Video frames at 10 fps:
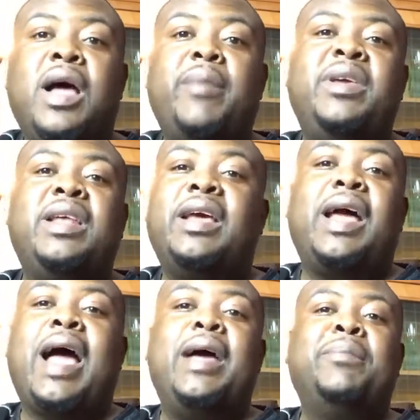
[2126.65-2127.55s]
I mean,
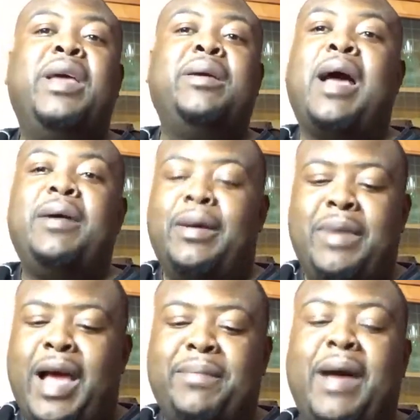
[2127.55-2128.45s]

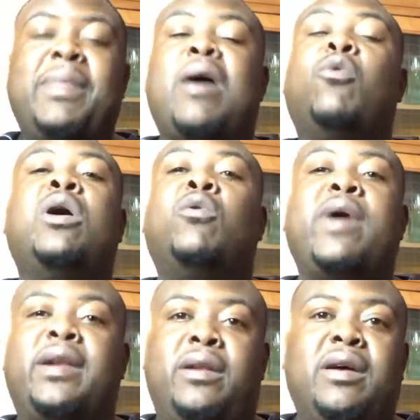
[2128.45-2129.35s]
I'm not well
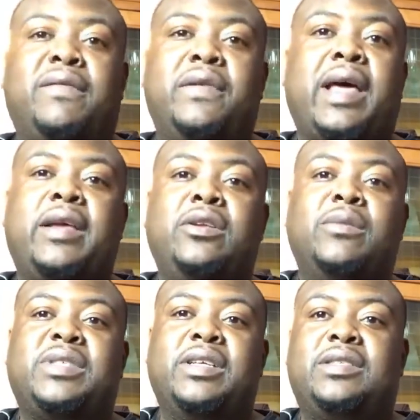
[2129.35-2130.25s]
read enough for that. You
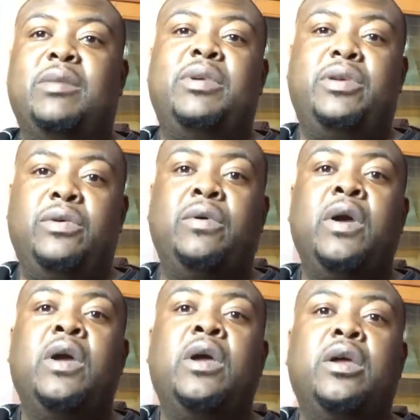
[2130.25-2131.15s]
know what I'm saying? Some of you,
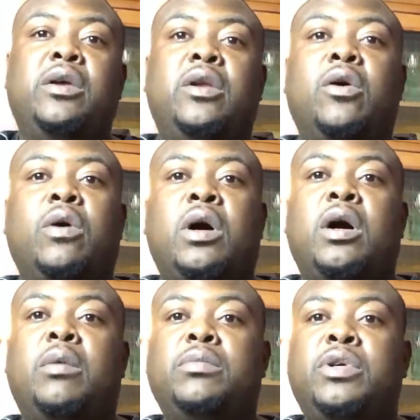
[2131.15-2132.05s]

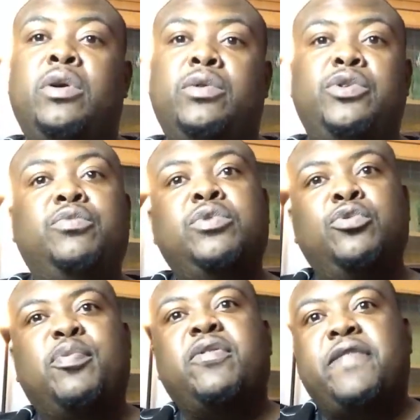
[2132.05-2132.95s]

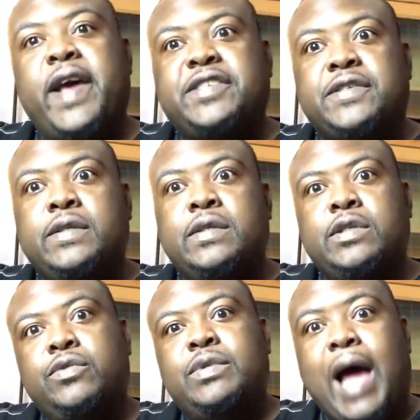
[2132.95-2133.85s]
you
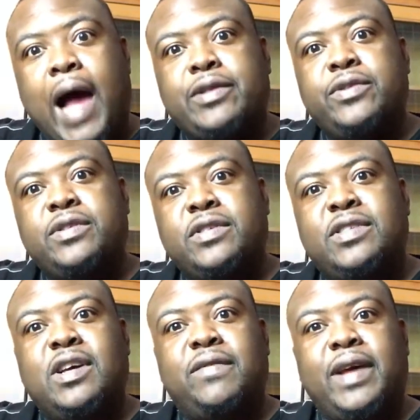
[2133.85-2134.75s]
professors, you doctors
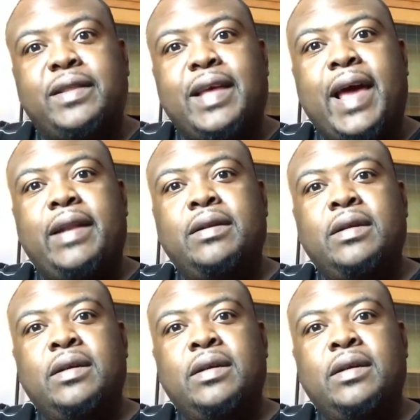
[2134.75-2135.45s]
and stuff like that.